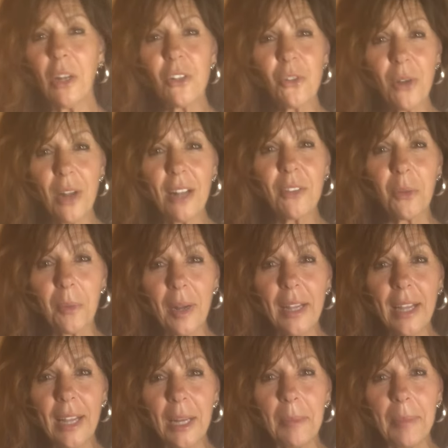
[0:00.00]
to attract the
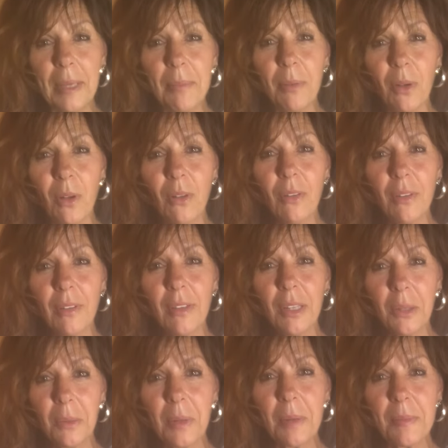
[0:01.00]
right kind of people.
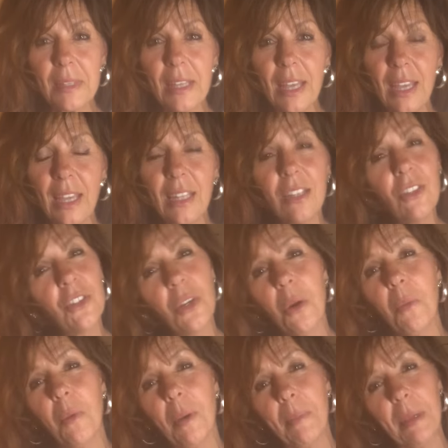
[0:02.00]
You know what I'm saying? And you
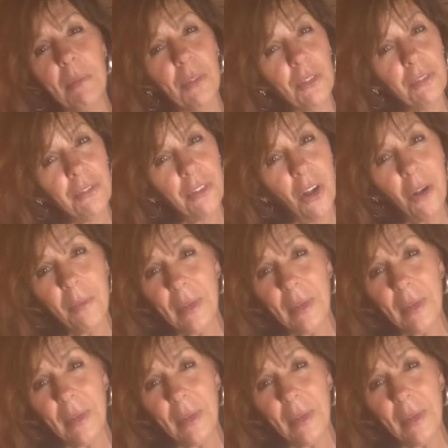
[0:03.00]
don't want people to fall